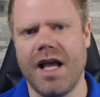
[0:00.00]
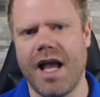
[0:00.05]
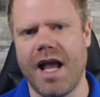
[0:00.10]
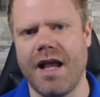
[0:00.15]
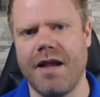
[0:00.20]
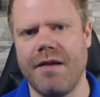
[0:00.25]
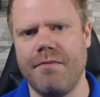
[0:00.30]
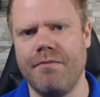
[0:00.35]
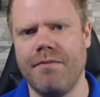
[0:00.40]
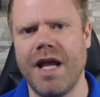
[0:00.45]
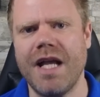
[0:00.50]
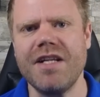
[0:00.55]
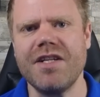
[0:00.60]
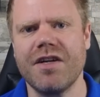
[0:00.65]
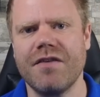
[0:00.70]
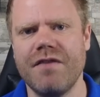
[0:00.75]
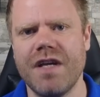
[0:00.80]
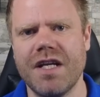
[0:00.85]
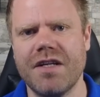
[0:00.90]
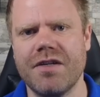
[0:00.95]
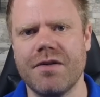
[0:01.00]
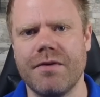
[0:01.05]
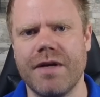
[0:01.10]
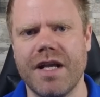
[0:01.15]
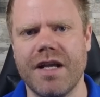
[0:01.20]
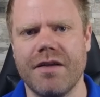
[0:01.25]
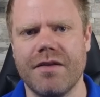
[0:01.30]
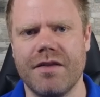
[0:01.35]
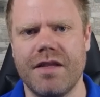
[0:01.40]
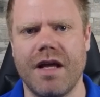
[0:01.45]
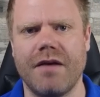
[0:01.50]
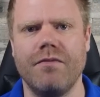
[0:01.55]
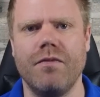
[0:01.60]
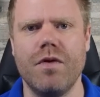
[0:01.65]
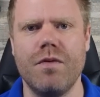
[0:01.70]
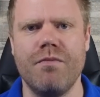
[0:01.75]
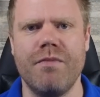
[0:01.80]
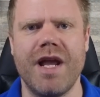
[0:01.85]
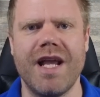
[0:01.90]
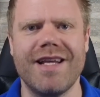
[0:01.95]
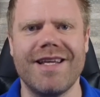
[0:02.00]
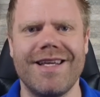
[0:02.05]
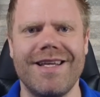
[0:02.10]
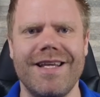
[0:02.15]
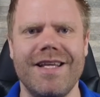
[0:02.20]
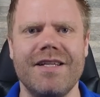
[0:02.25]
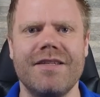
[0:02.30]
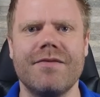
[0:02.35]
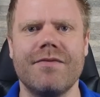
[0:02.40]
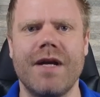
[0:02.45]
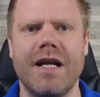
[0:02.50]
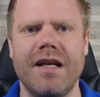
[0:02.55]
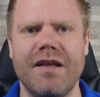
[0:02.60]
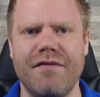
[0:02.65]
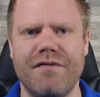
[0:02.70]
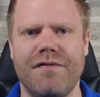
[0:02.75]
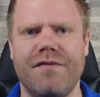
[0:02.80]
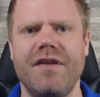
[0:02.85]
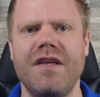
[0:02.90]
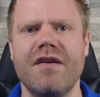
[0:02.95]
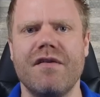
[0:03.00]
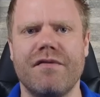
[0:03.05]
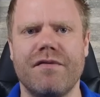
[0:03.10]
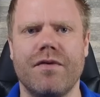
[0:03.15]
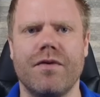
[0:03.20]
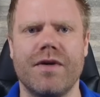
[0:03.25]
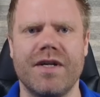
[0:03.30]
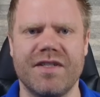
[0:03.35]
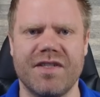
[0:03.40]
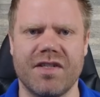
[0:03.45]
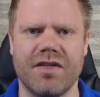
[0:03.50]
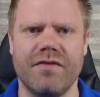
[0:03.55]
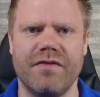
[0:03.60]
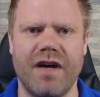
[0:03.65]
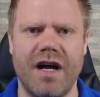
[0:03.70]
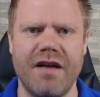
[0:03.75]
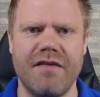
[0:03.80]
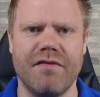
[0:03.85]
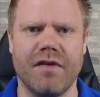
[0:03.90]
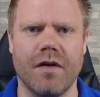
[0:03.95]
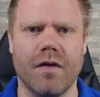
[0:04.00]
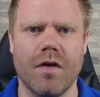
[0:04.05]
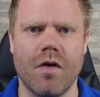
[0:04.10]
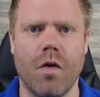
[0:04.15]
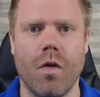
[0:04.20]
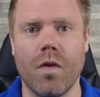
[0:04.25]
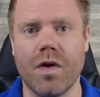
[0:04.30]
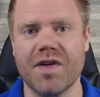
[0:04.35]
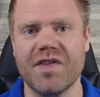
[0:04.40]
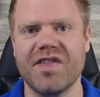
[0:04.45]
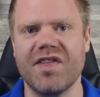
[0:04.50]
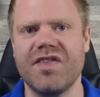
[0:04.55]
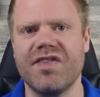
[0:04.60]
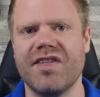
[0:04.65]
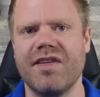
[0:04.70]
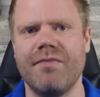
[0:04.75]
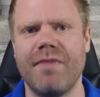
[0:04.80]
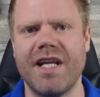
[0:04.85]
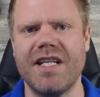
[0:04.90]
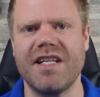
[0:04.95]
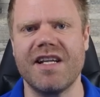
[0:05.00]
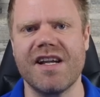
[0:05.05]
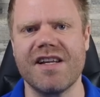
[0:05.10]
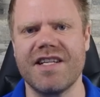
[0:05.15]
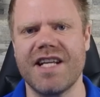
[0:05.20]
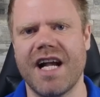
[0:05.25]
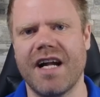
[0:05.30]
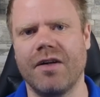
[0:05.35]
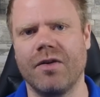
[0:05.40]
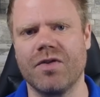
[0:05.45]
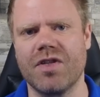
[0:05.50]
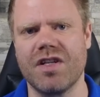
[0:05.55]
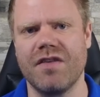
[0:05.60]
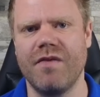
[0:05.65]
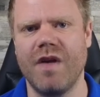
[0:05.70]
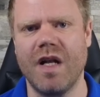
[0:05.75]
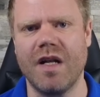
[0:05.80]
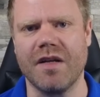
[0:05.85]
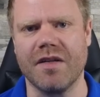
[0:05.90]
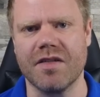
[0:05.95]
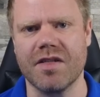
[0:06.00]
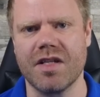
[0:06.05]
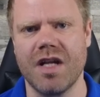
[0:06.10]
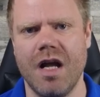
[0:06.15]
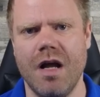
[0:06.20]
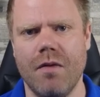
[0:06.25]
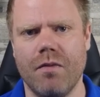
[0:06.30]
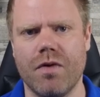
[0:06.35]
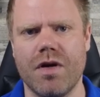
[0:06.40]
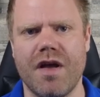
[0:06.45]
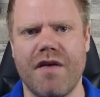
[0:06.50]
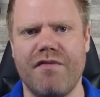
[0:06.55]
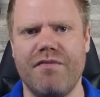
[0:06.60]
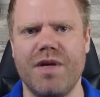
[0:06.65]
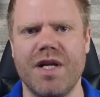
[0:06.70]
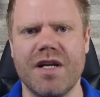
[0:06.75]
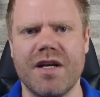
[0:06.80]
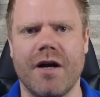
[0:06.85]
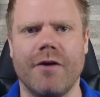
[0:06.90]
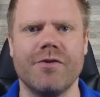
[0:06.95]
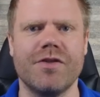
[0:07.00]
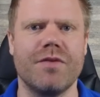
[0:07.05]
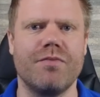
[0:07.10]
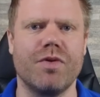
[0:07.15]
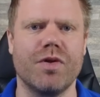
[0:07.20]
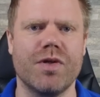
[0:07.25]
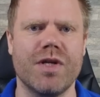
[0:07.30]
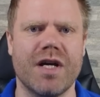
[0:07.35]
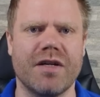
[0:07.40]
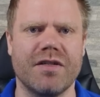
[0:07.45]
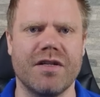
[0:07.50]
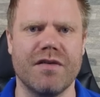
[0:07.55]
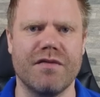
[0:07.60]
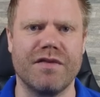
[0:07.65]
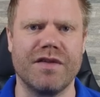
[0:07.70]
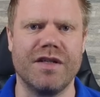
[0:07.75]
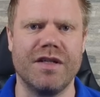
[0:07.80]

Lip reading: A major victory that would make Israeli fear for its survival or a systematic attack on civilians would have been counterproductive.